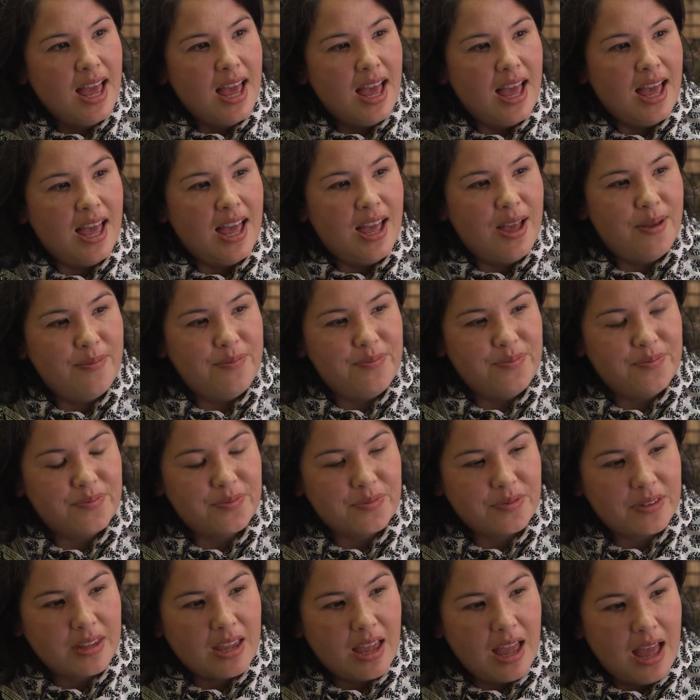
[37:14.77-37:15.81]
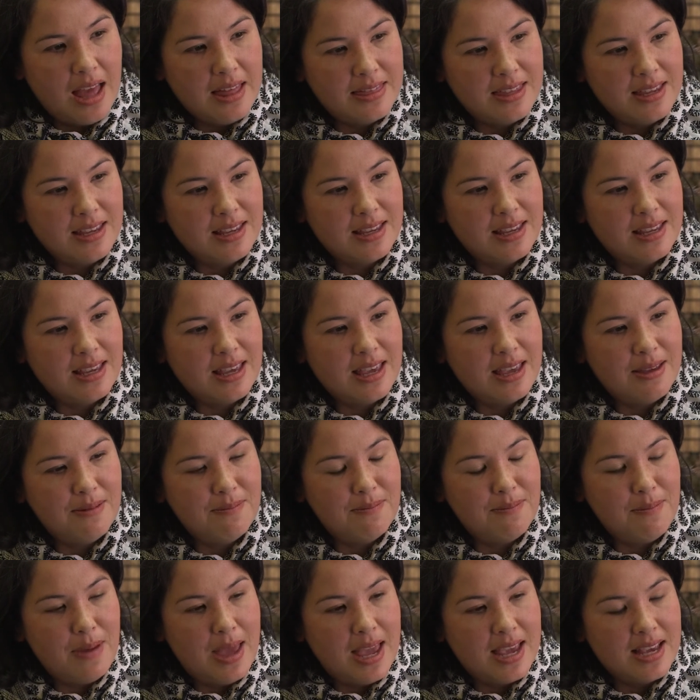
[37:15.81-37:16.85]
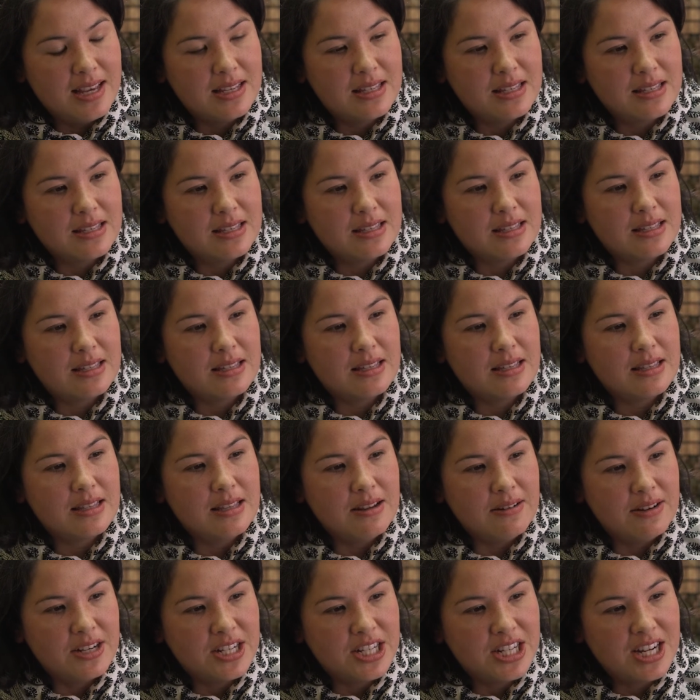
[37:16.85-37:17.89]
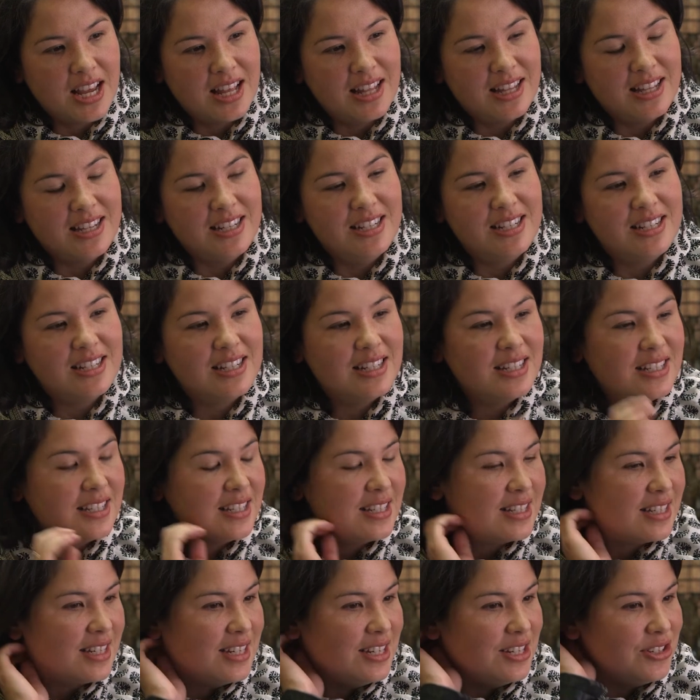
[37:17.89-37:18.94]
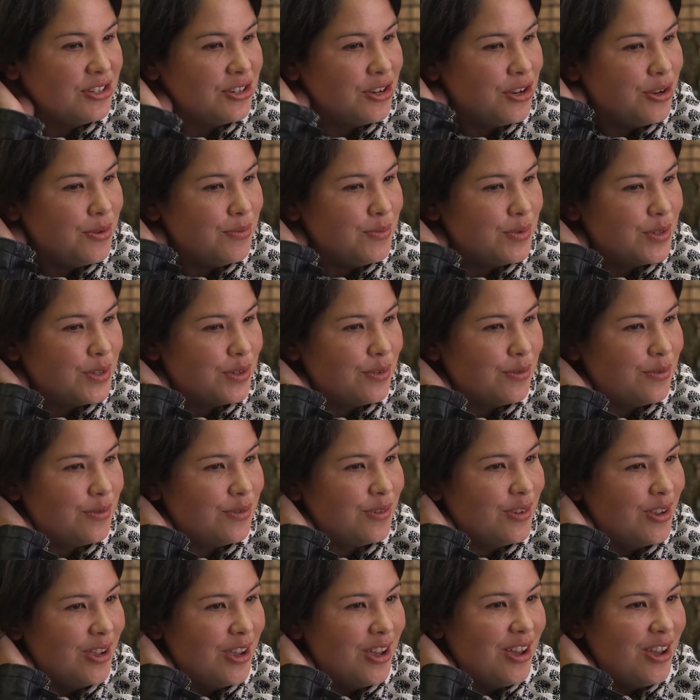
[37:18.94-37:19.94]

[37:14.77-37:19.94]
I think there are challenges in terms of